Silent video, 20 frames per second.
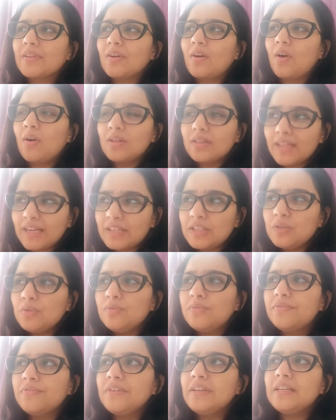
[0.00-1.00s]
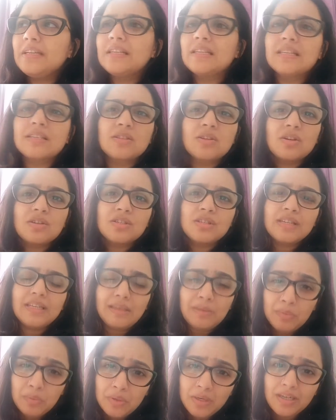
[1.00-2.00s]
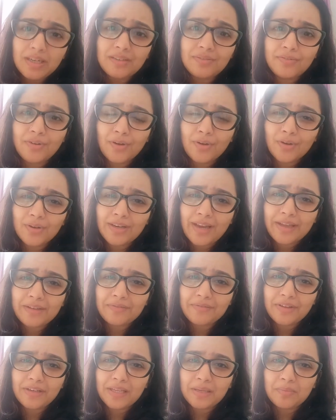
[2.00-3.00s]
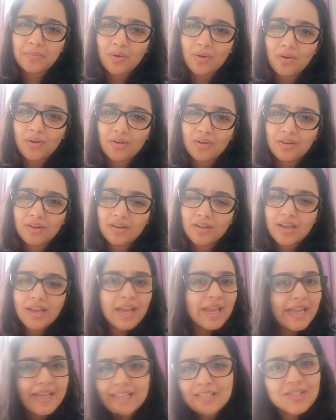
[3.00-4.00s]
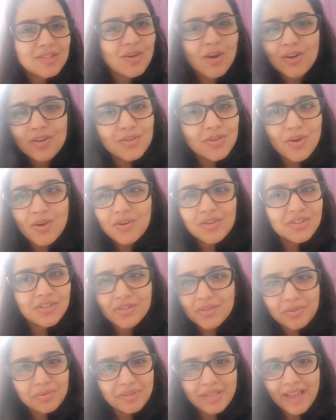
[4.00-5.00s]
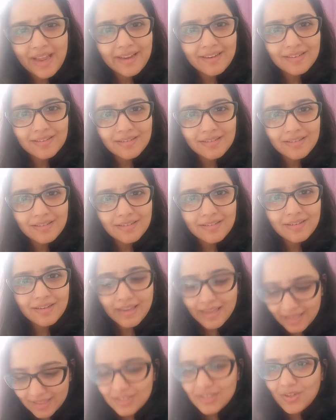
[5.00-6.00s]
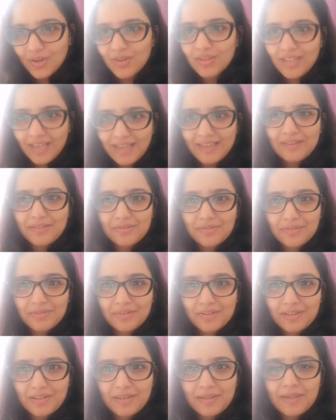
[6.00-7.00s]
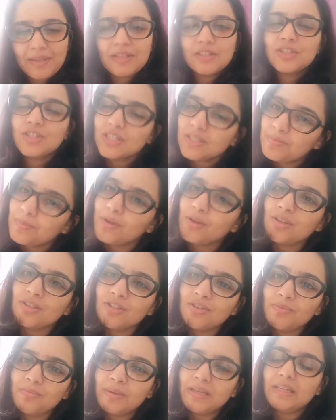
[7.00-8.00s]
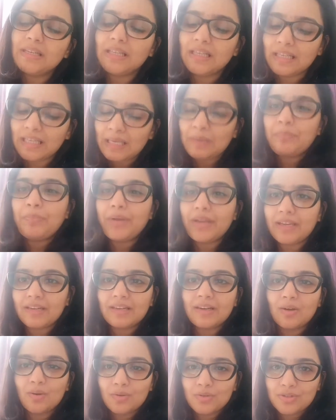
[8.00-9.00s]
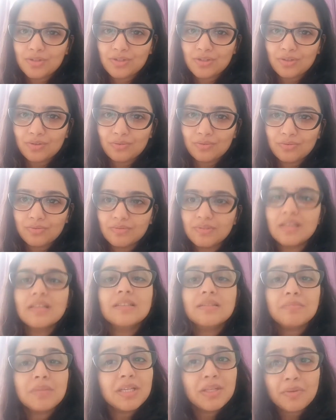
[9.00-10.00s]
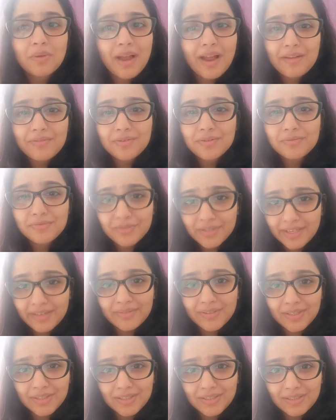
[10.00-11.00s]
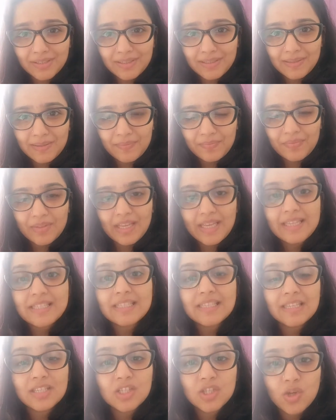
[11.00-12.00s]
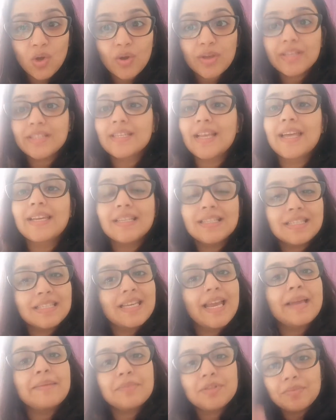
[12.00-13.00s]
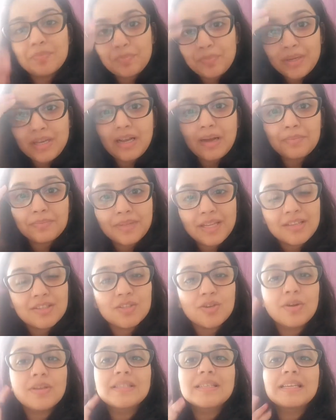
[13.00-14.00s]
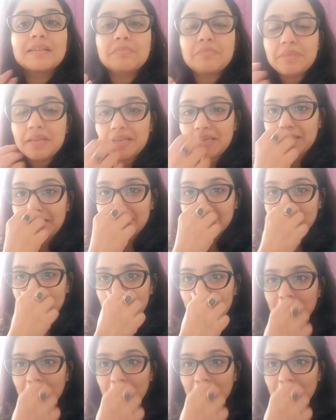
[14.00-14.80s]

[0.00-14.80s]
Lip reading: all that you feel does not really work for your life anymore. It's not wrong to do that. It's your life. Just because you've been keeping it close to you doesn't mean you have to forever. It's a choice, and it's time to pick up that choice and make it.